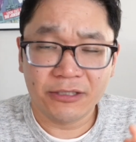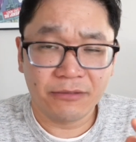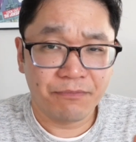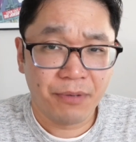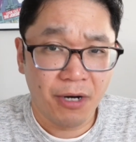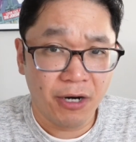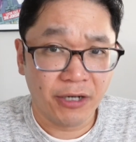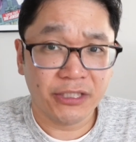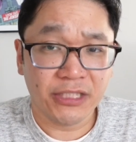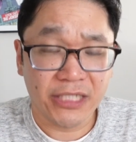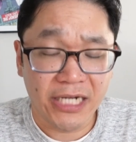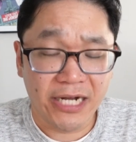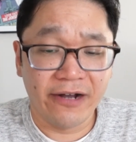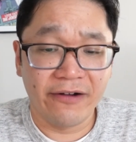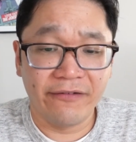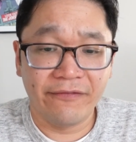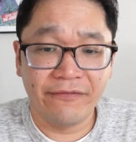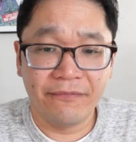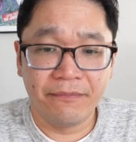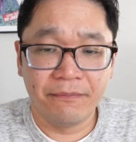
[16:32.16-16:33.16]
Parts
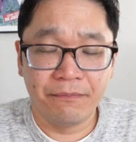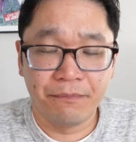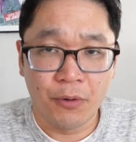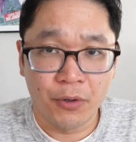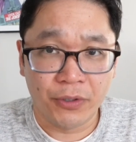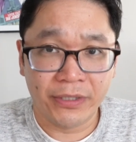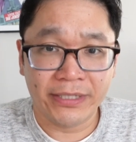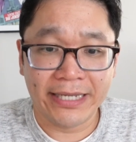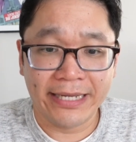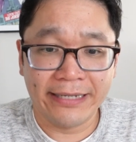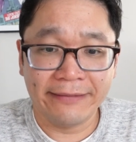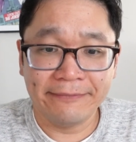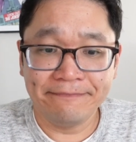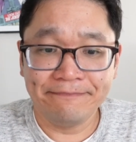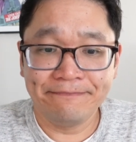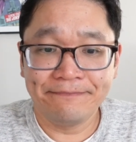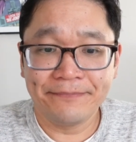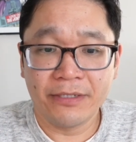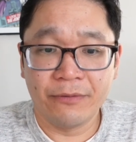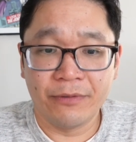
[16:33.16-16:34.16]
of Born
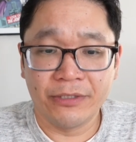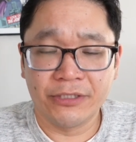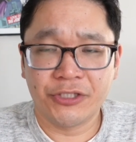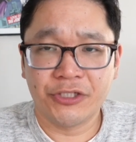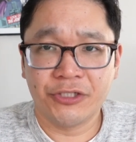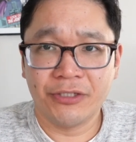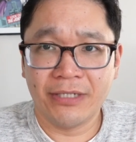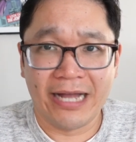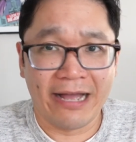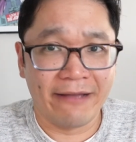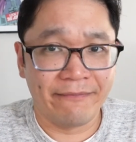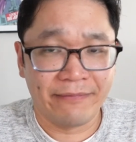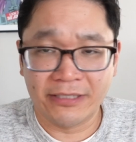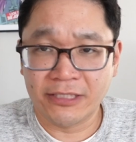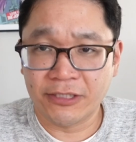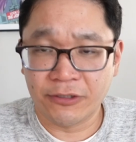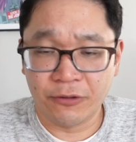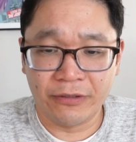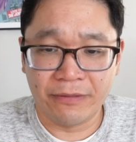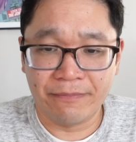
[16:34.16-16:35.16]
Again, which I've been
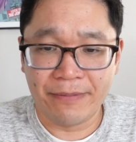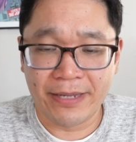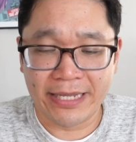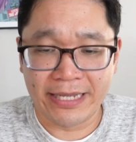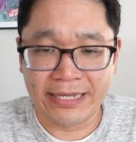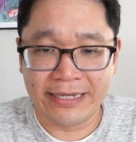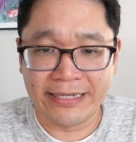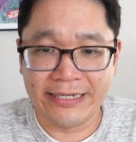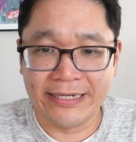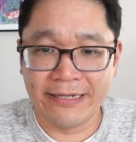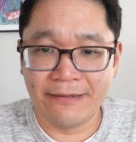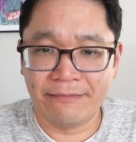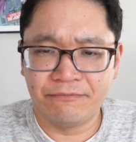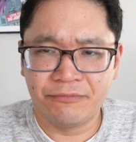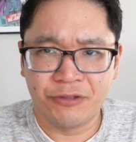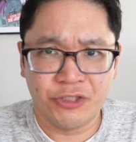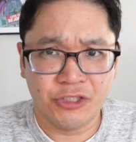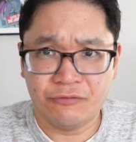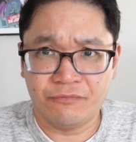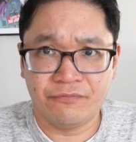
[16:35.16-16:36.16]
slowly picking
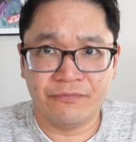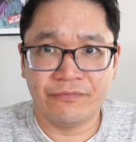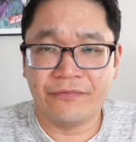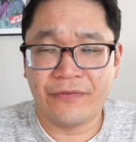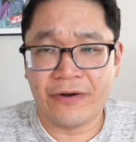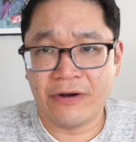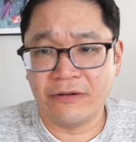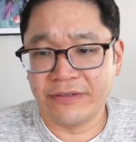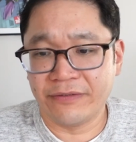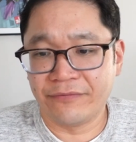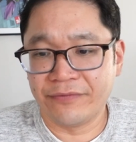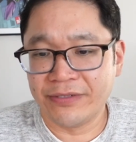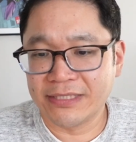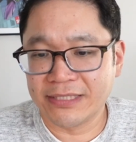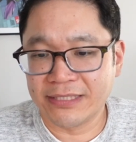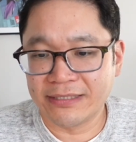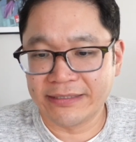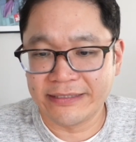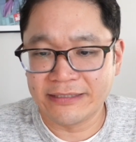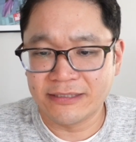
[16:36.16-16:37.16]
up just fairly
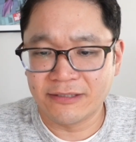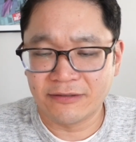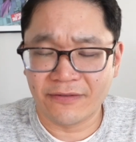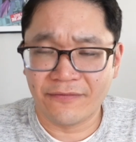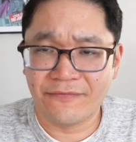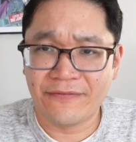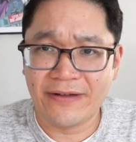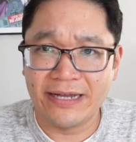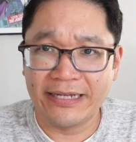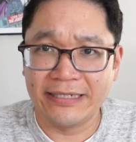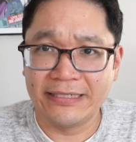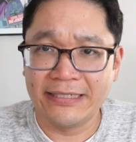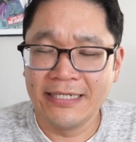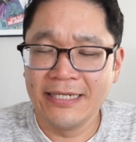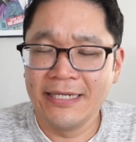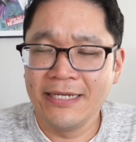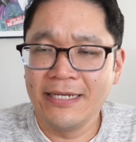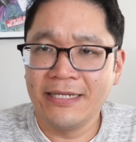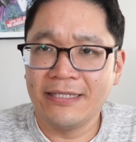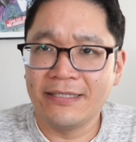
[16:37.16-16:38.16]
recently. So to find
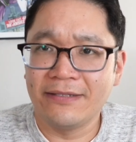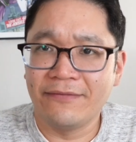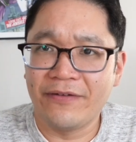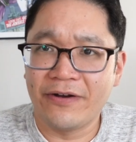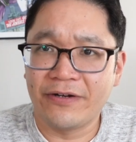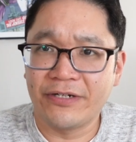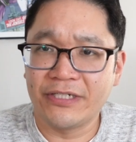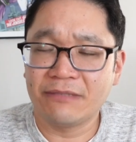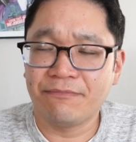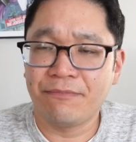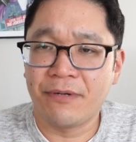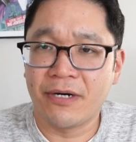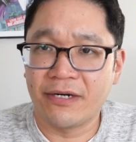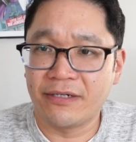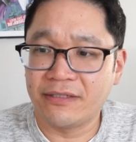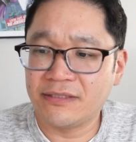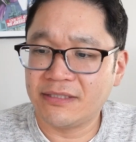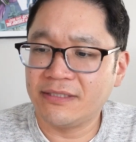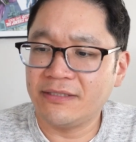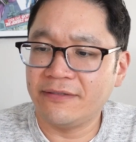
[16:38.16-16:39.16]
the various
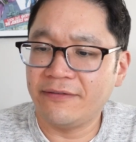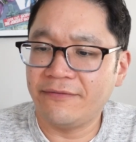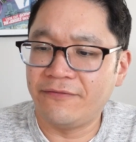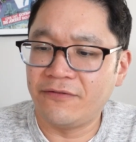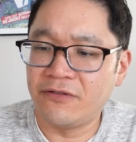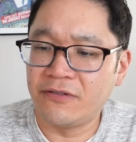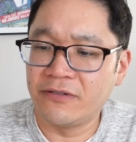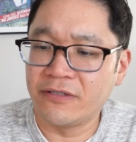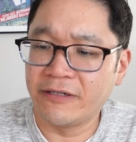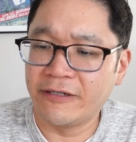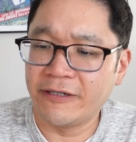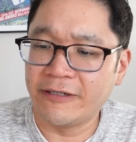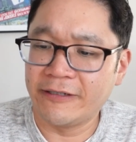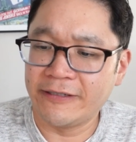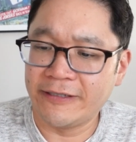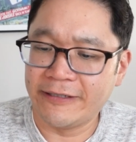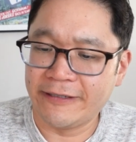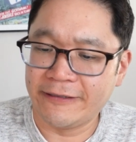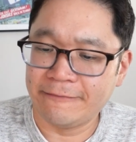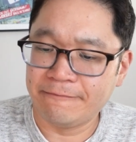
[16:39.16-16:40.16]
parts
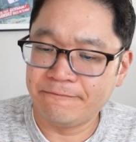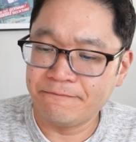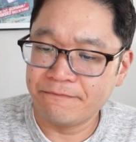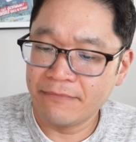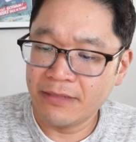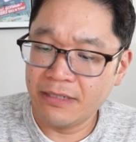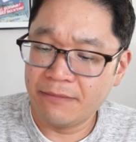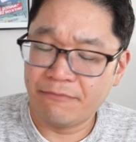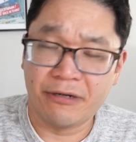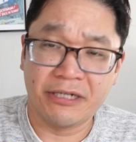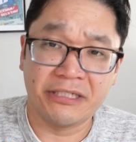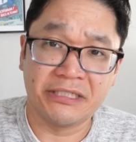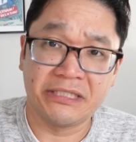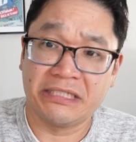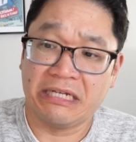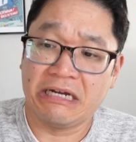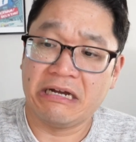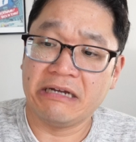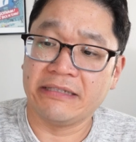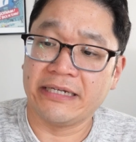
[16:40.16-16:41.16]
for prices
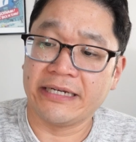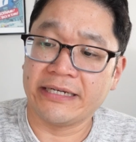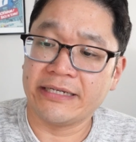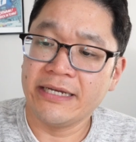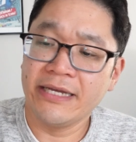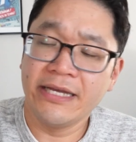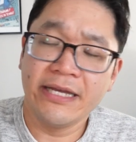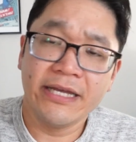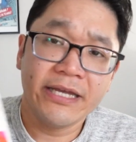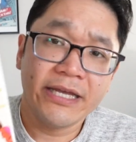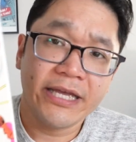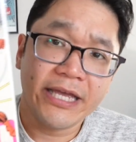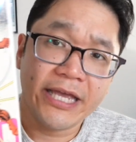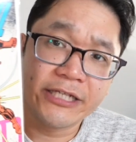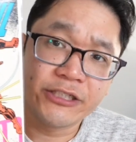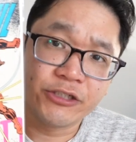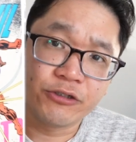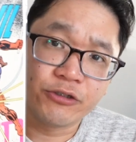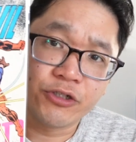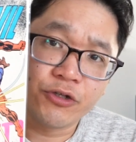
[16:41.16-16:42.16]
that I like.
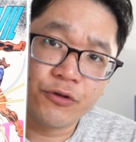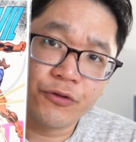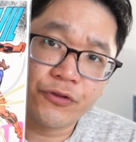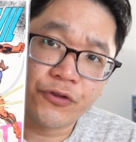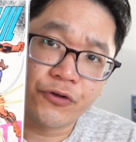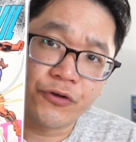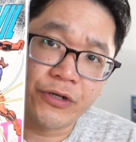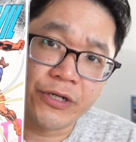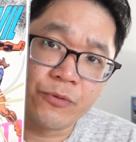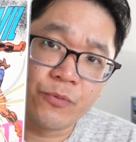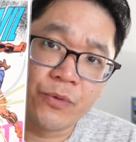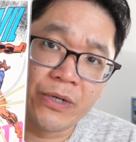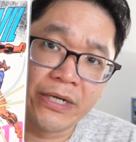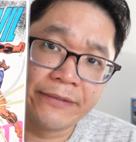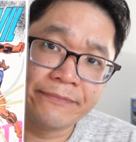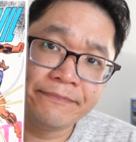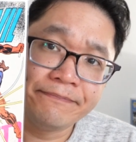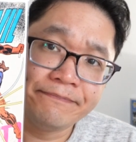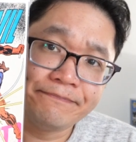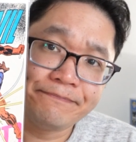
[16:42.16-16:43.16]
Issue
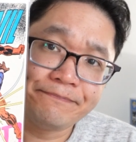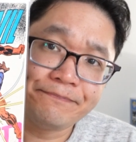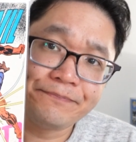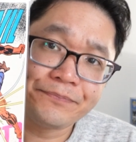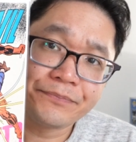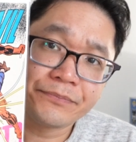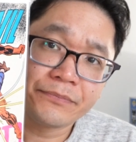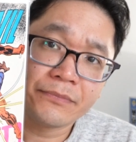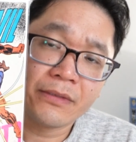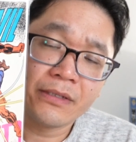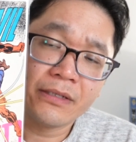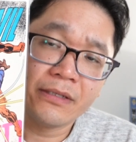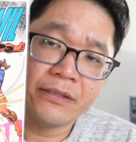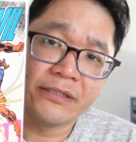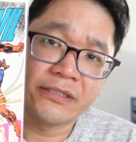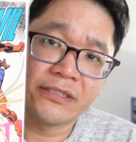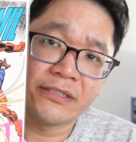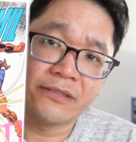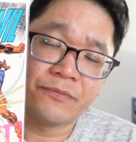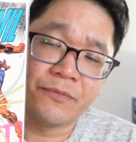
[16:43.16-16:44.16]
231.
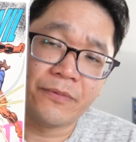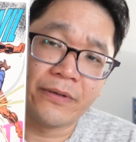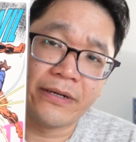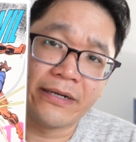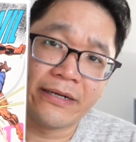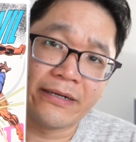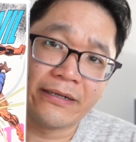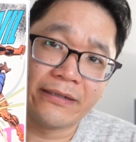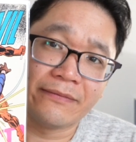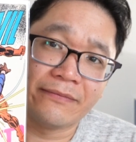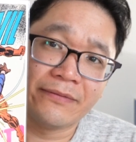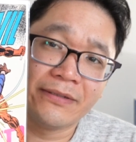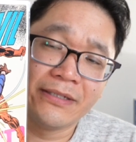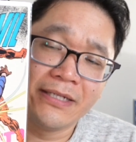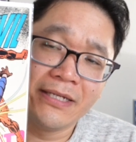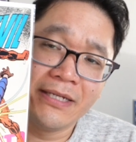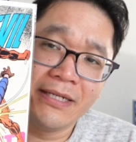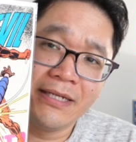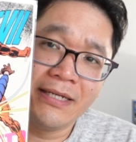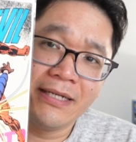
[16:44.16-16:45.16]
This is where
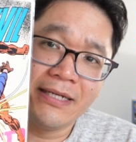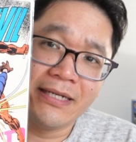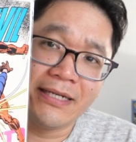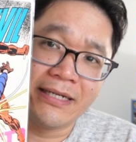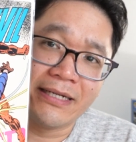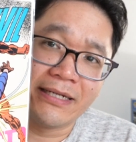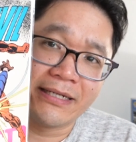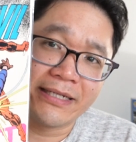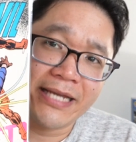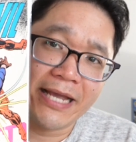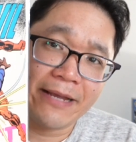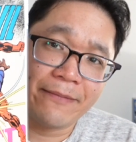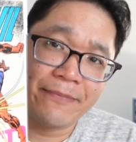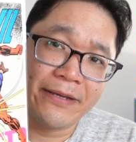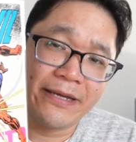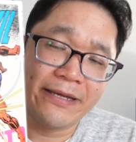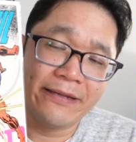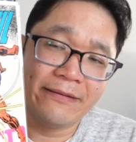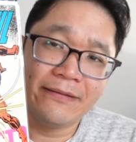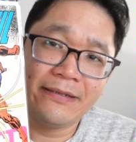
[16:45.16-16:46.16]

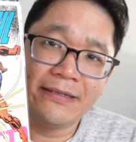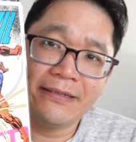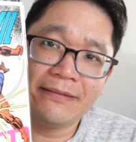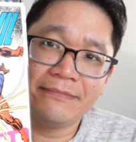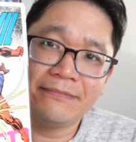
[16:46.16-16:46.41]
Kingpin